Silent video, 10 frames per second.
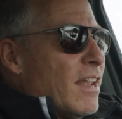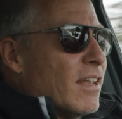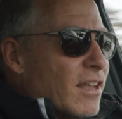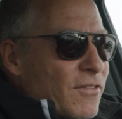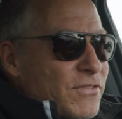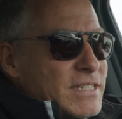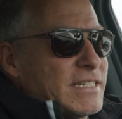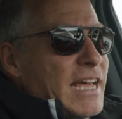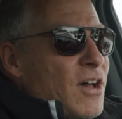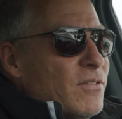Love
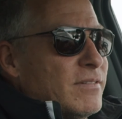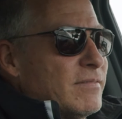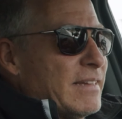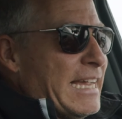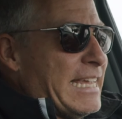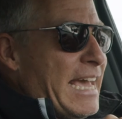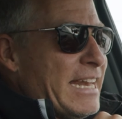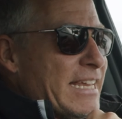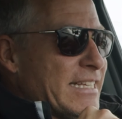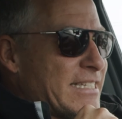this sound.
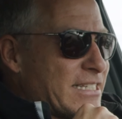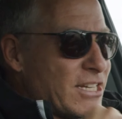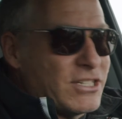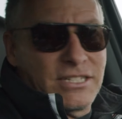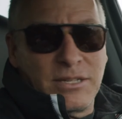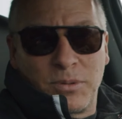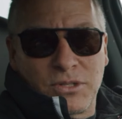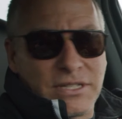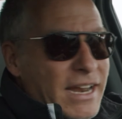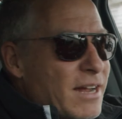Again, it's such a simple
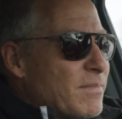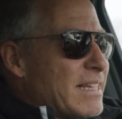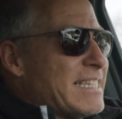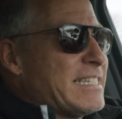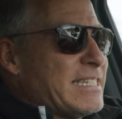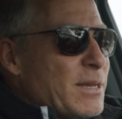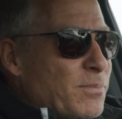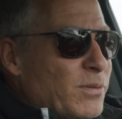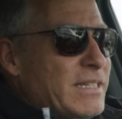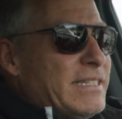setup.
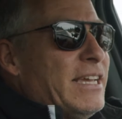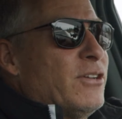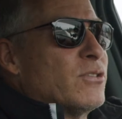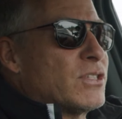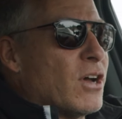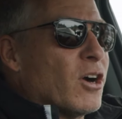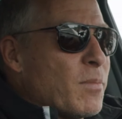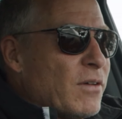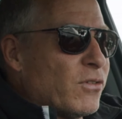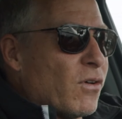Simply take your stock
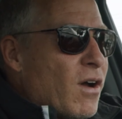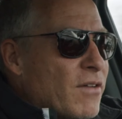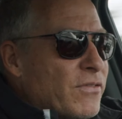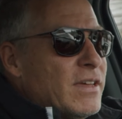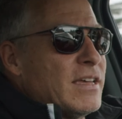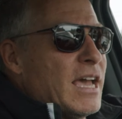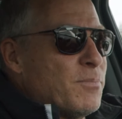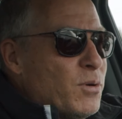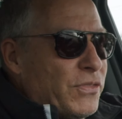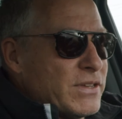muffler off
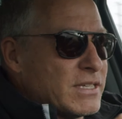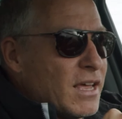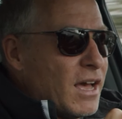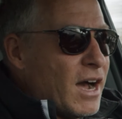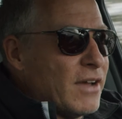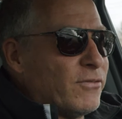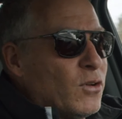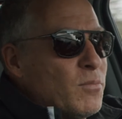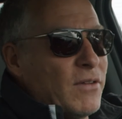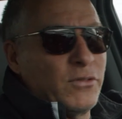and put this high
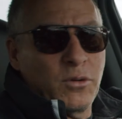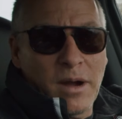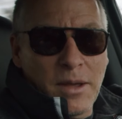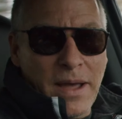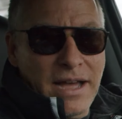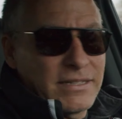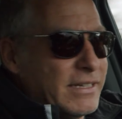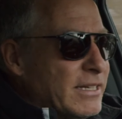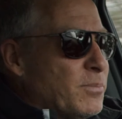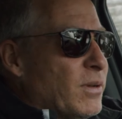flow muffler bypass
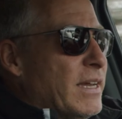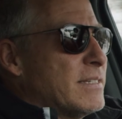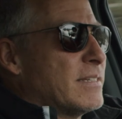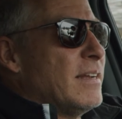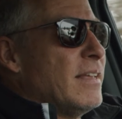into place.